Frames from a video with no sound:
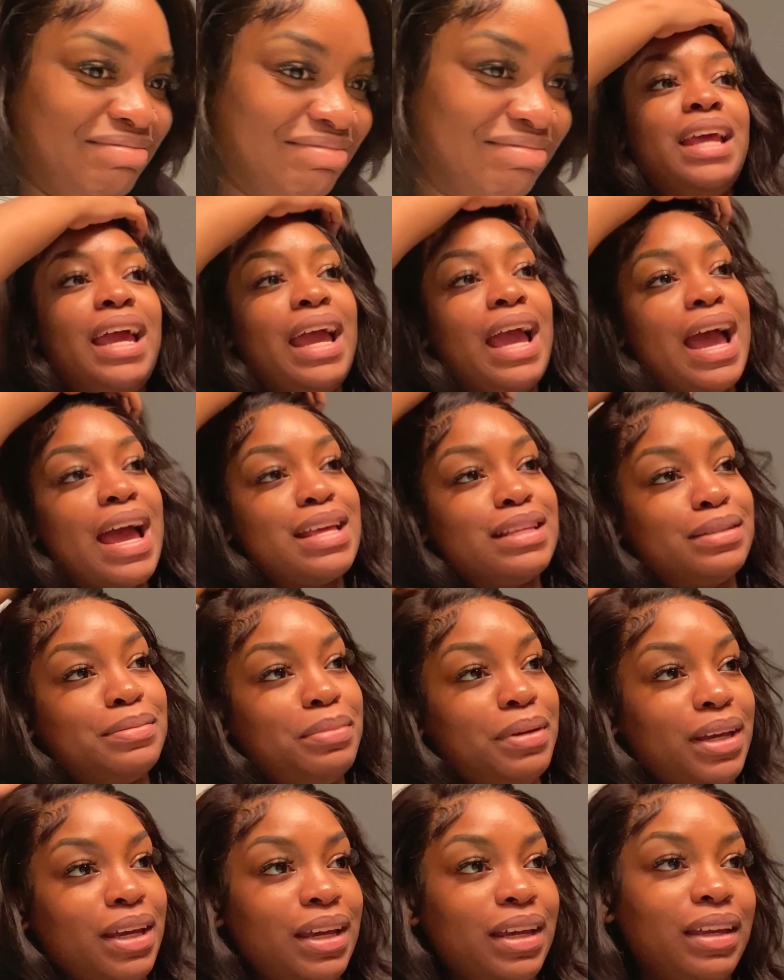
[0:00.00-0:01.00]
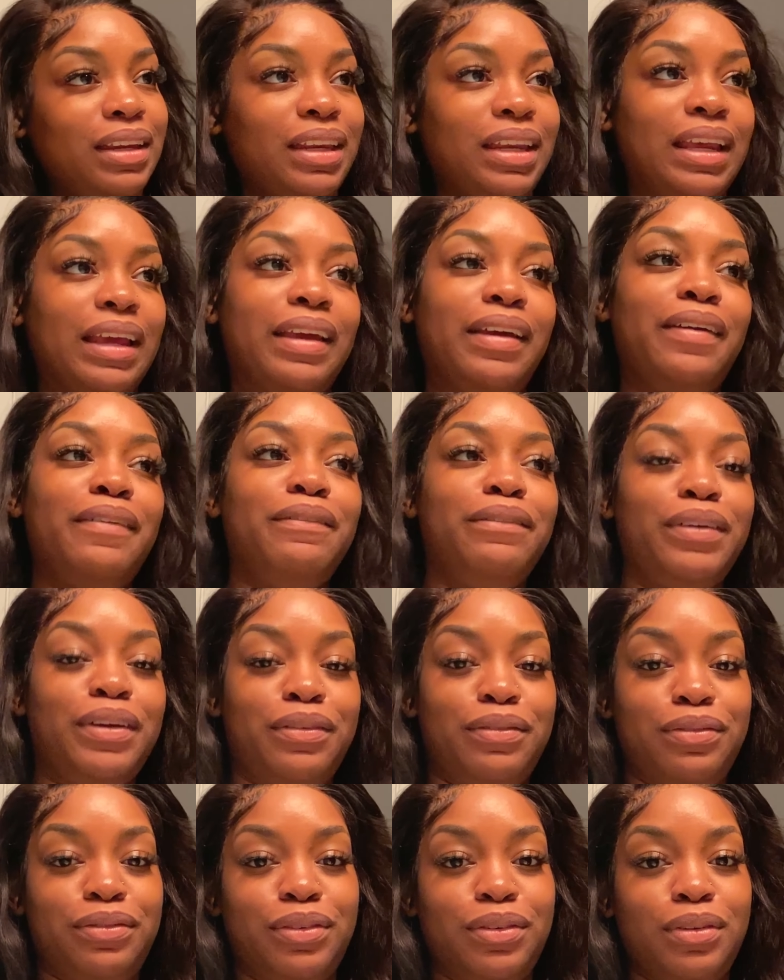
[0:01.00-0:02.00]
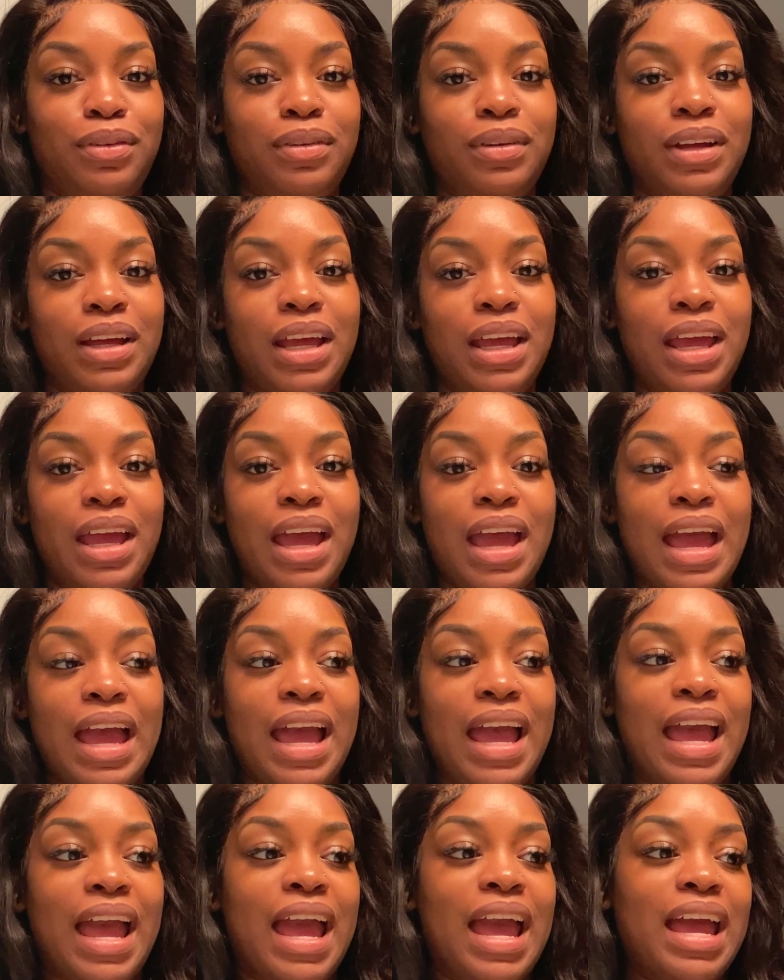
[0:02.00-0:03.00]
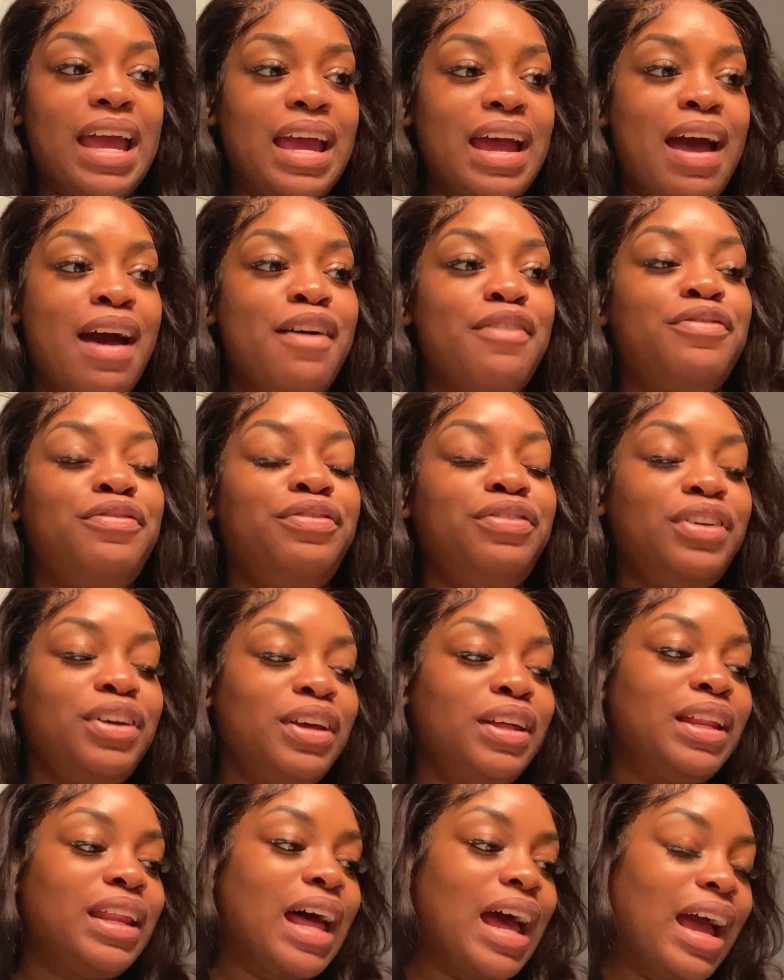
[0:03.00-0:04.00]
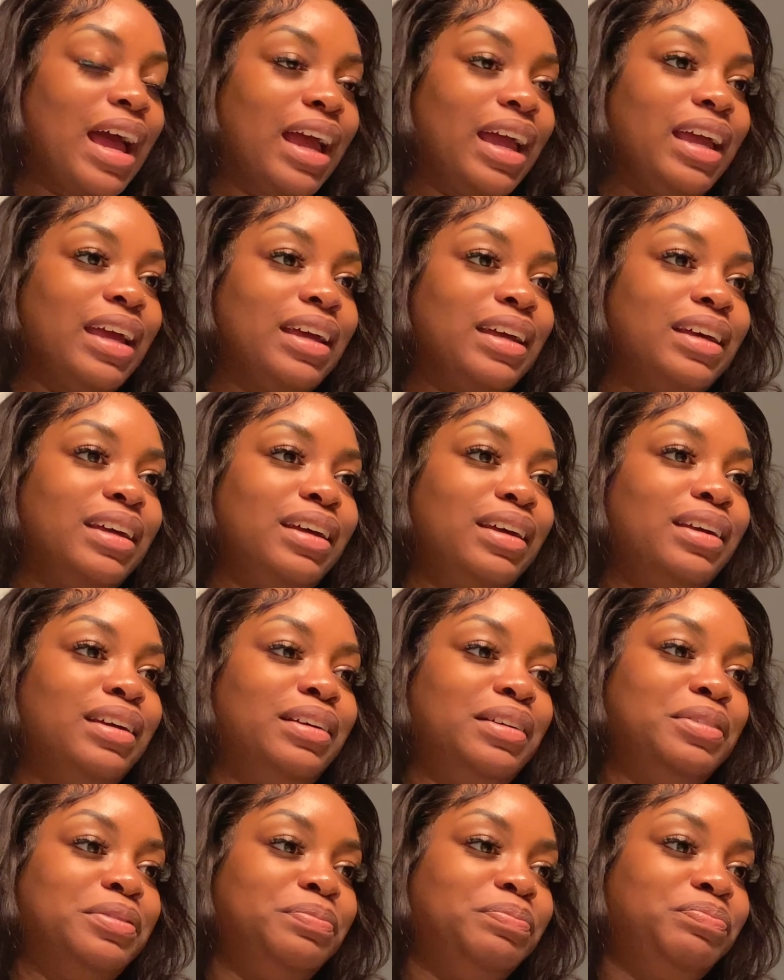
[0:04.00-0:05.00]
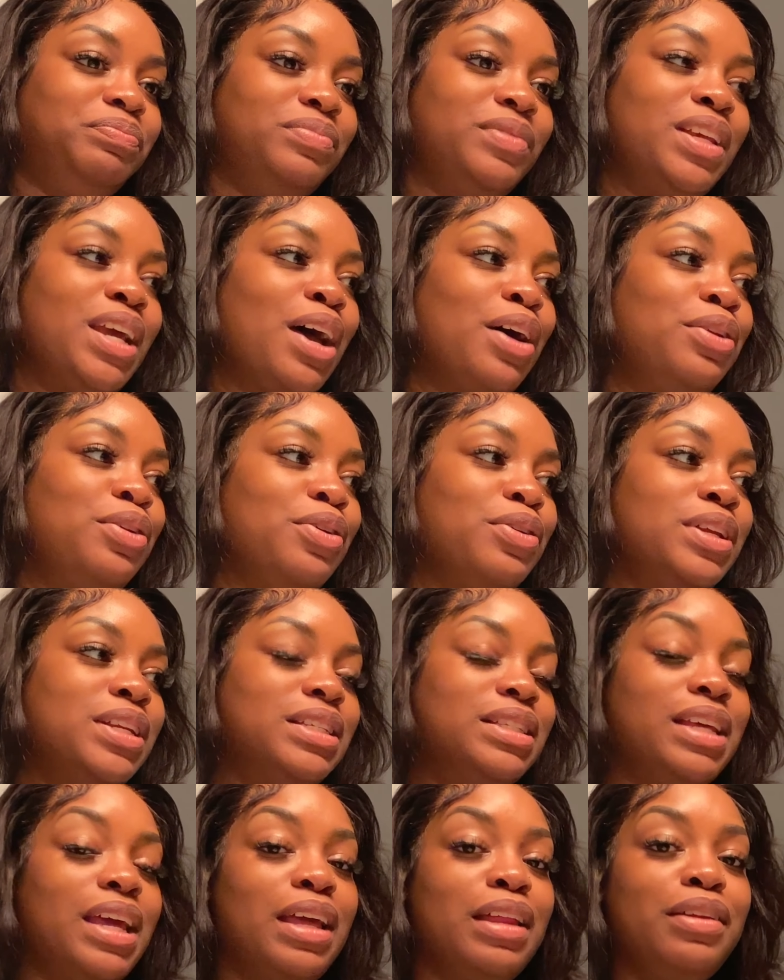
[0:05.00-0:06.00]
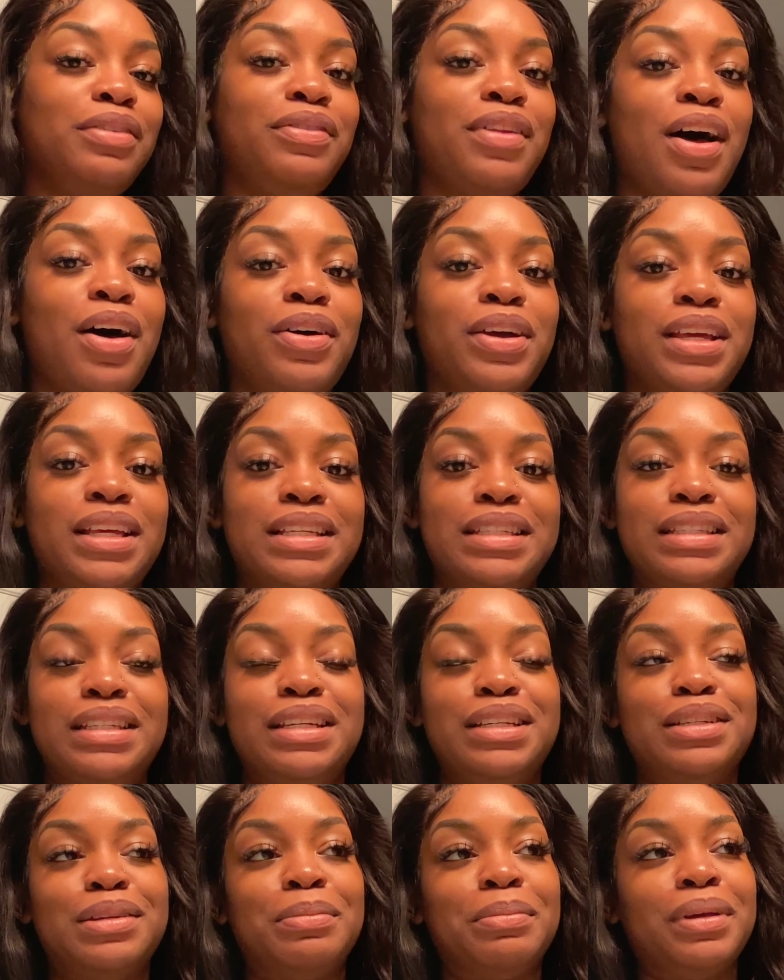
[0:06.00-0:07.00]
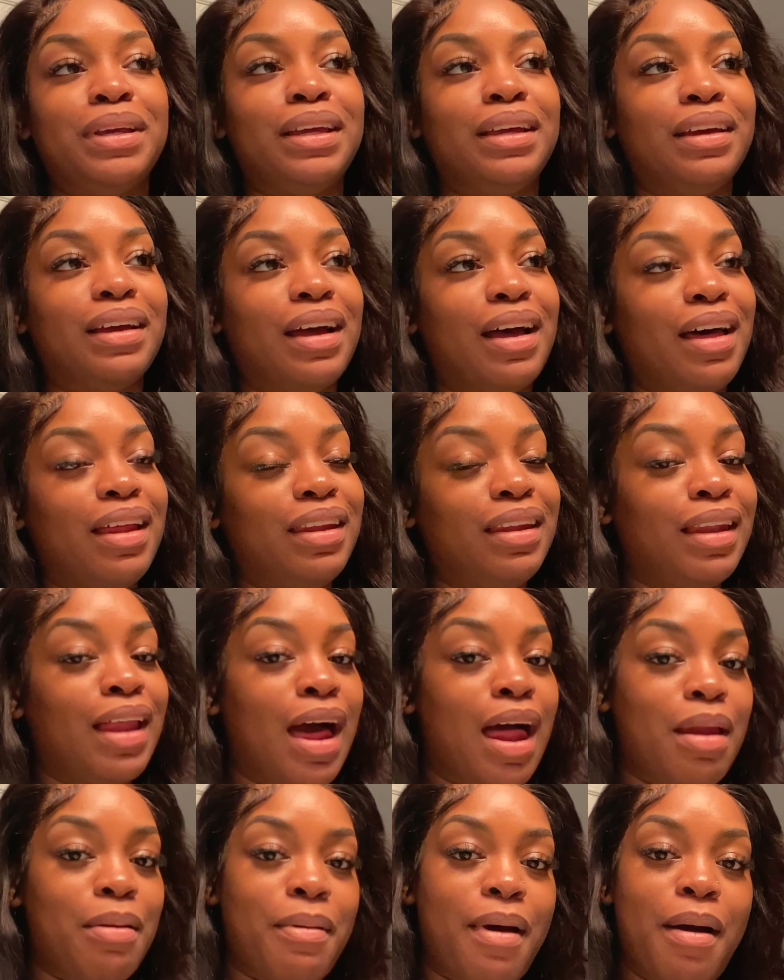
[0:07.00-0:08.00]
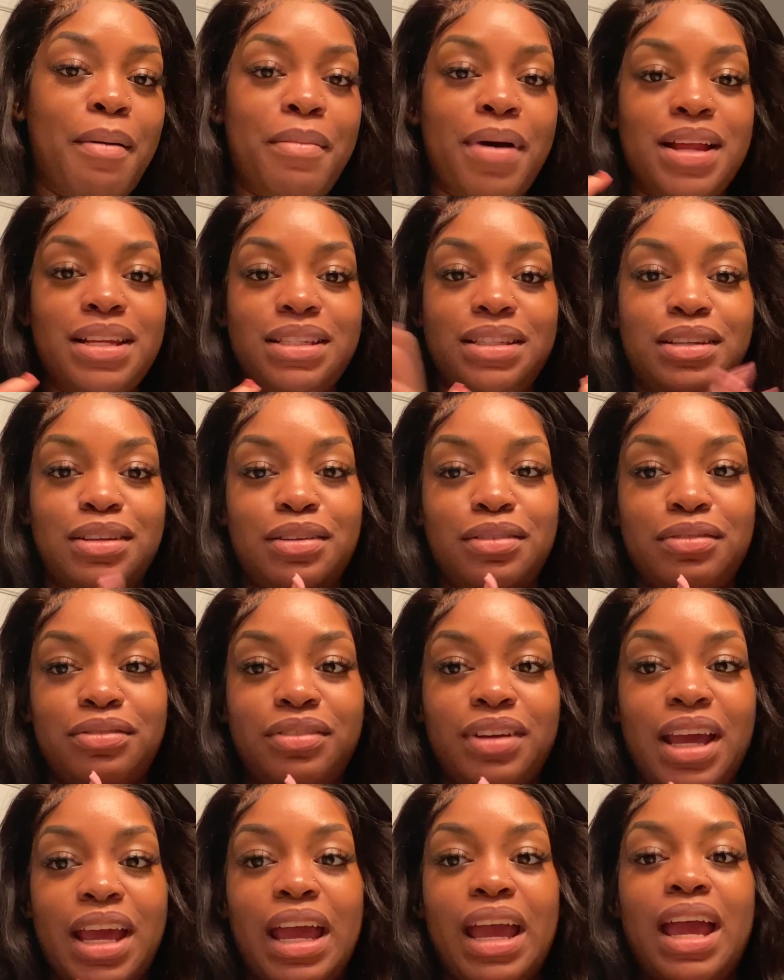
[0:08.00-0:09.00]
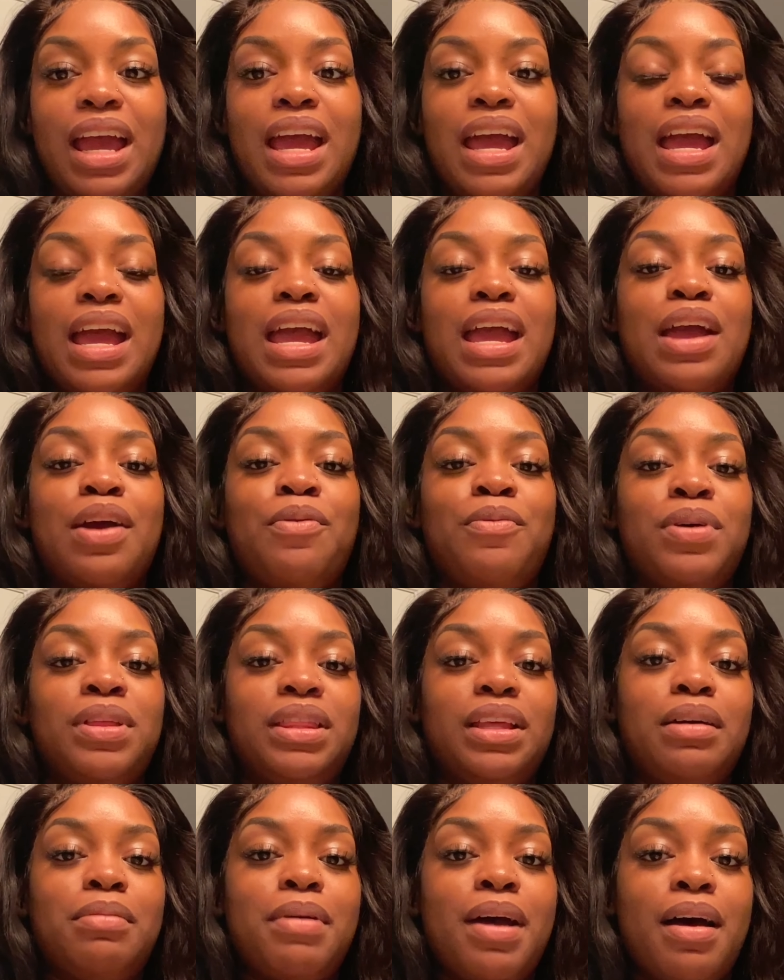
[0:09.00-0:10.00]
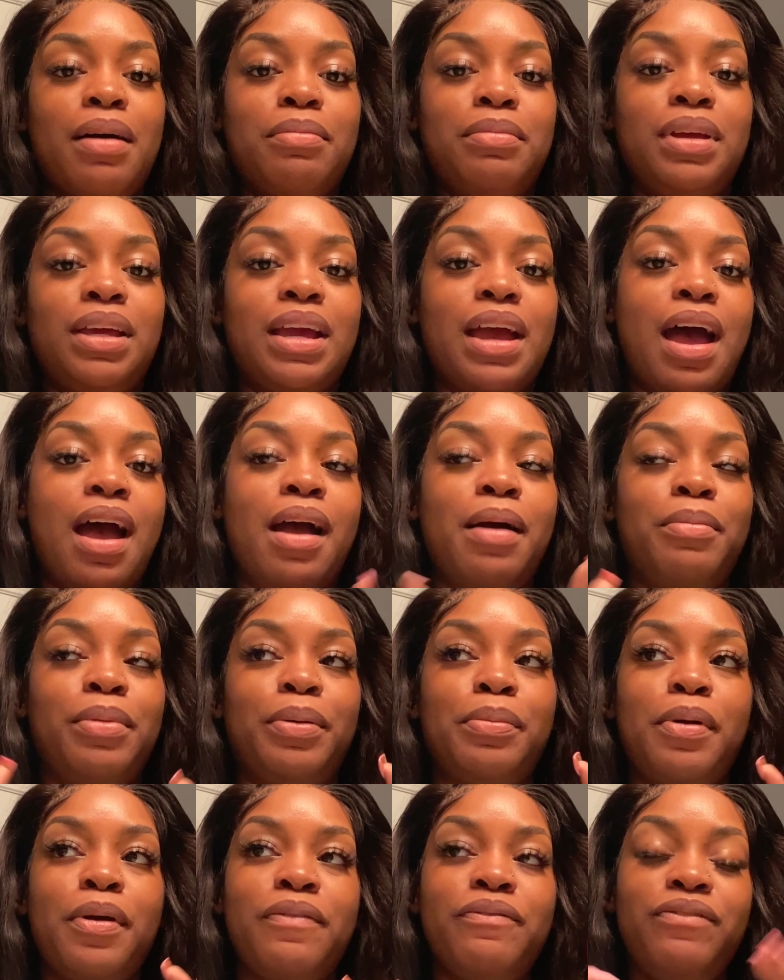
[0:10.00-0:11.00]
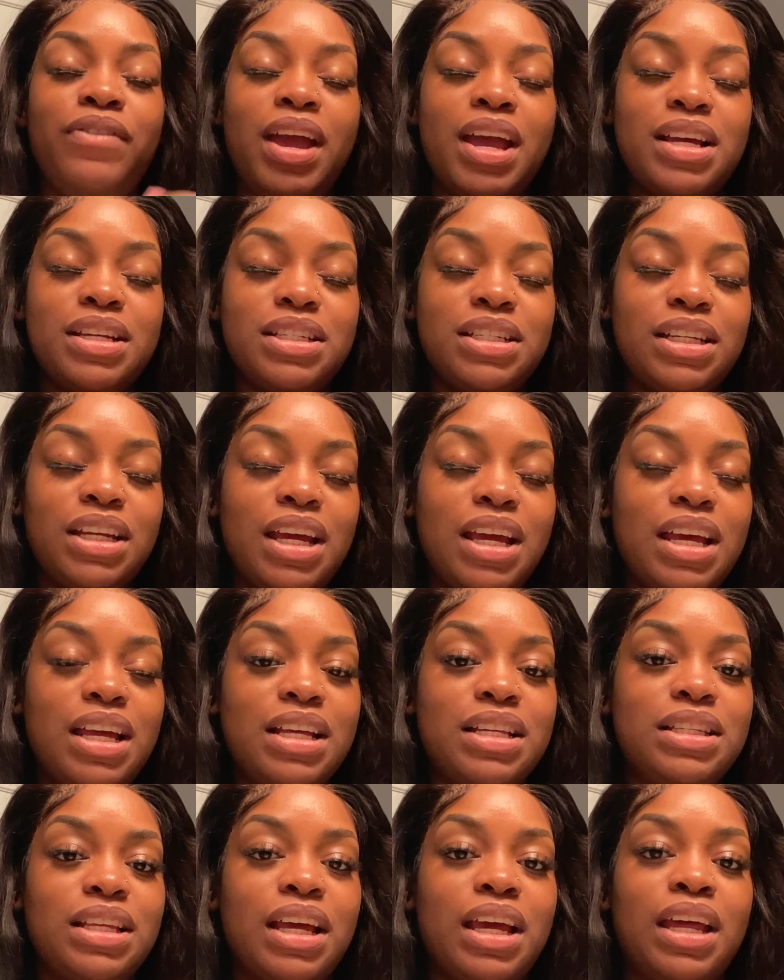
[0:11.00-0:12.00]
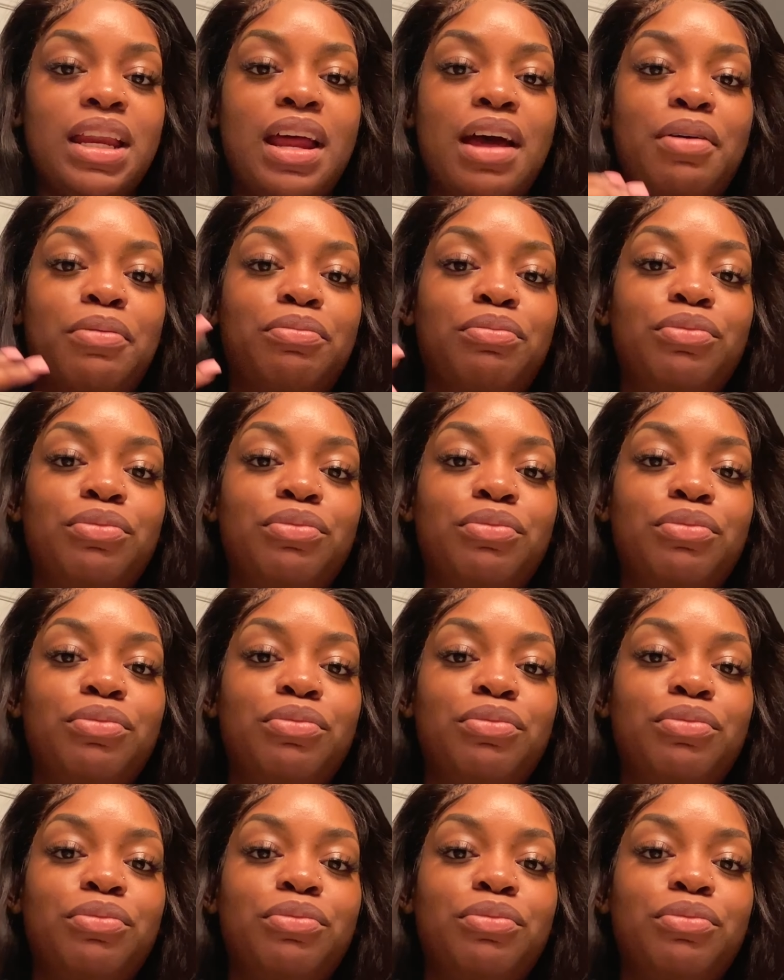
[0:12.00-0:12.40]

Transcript: It has been eventful. And I feel like... y'all know this daily vlogging is teaching me a lot about myself. And one thing about me, I'm a perfectionist, and I